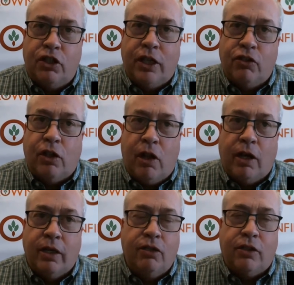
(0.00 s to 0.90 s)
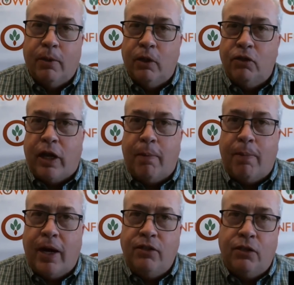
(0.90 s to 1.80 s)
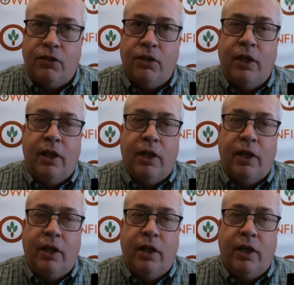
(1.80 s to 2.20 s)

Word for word: a chance to lock in some of those higher prices.